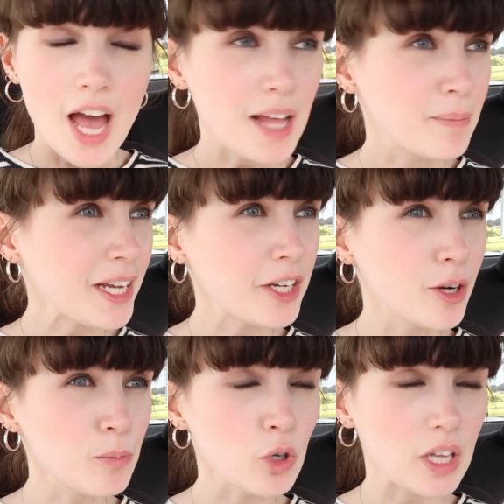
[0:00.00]
And my
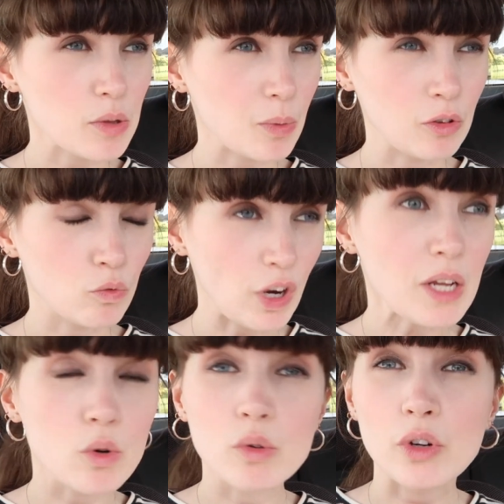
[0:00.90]
car more or less went
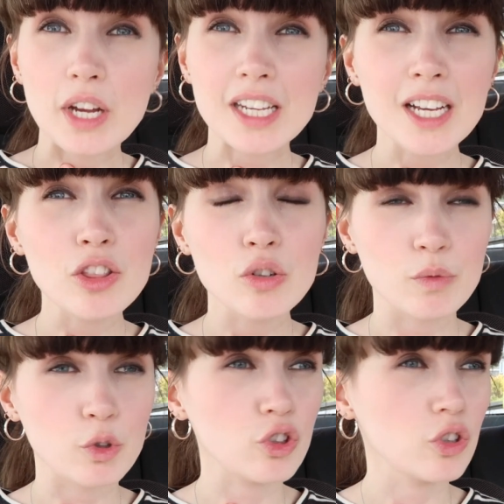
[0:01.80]
right over it, and I thought
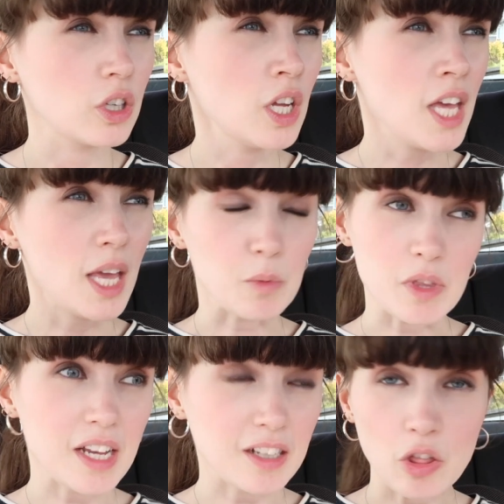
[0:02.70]
for sure it
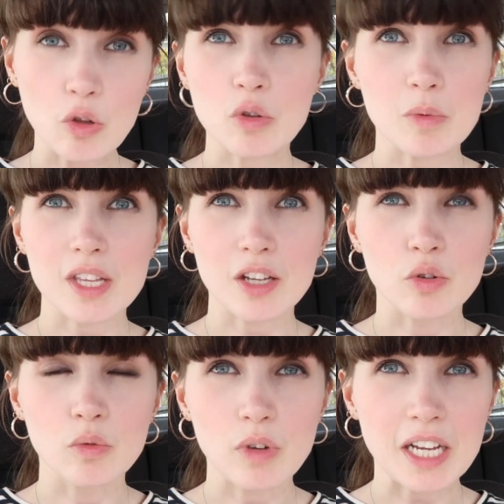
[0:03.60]
was dead. I thought it was dead
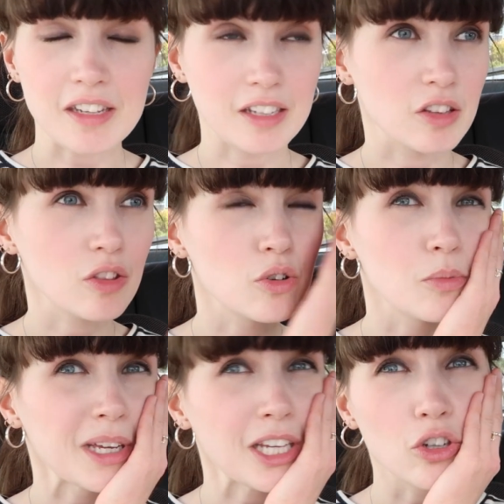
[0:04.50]
already, and I thought, oh
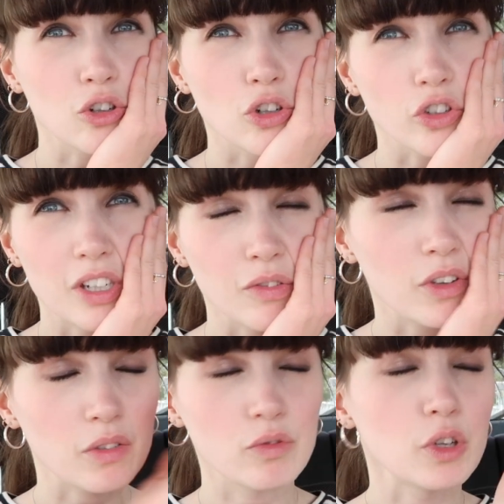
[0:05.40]
my gosh,
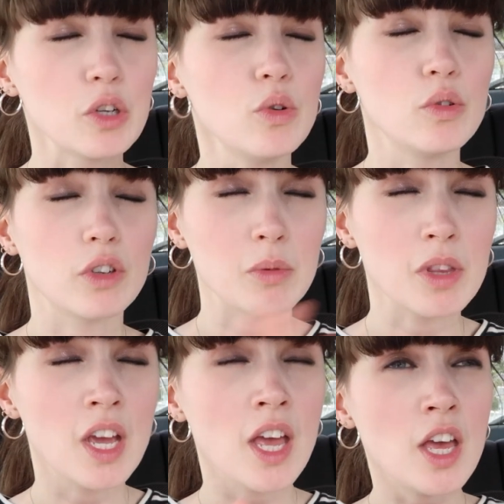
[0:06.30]
I've run it over. I was